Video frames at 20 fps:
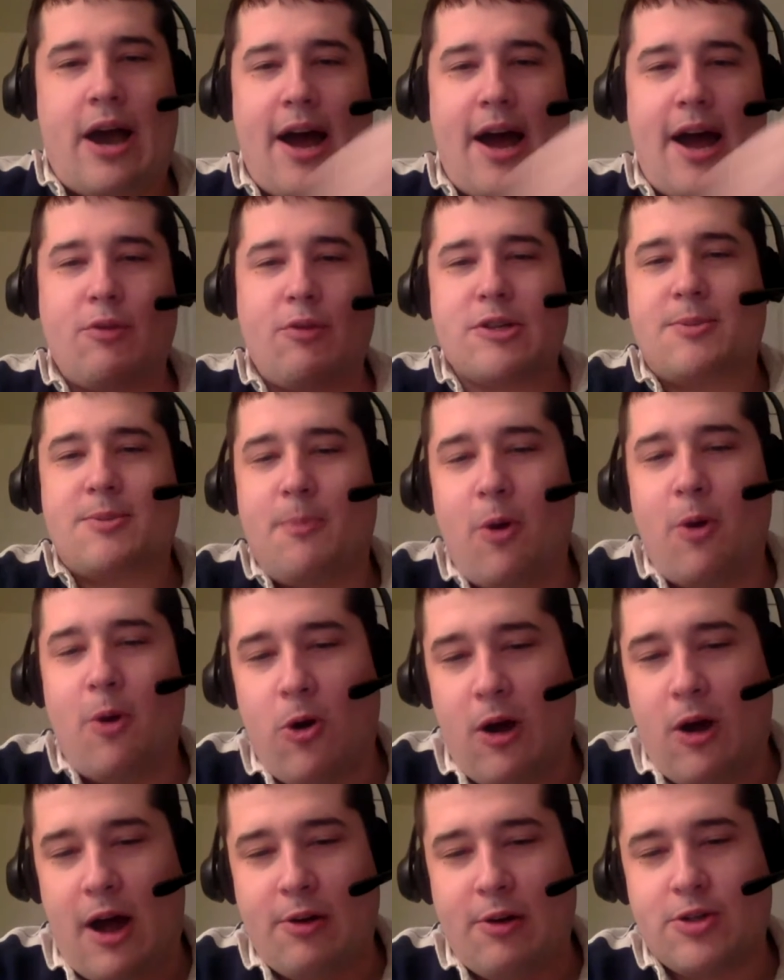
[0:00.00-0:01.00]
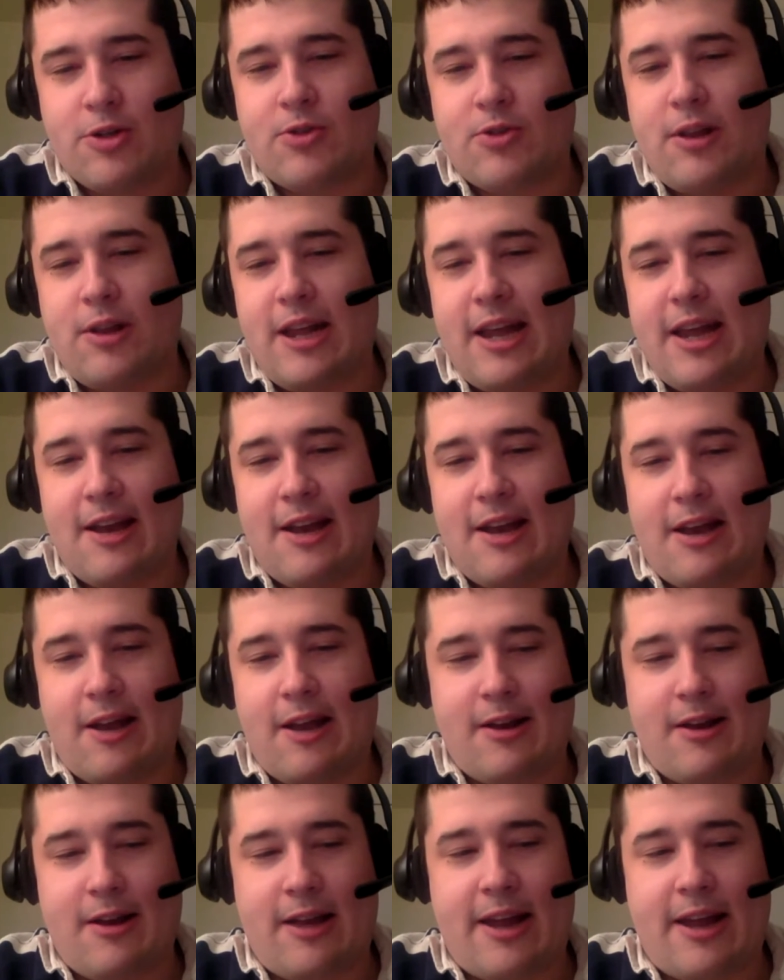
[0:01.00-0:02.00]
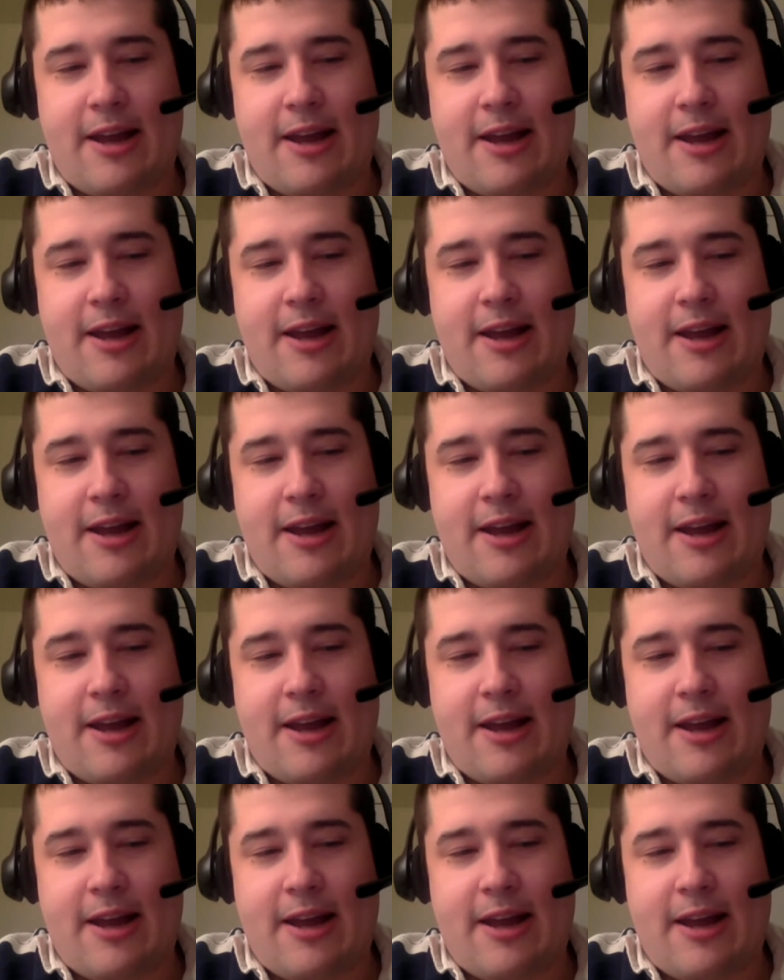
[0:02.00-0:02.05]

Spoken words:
was really in on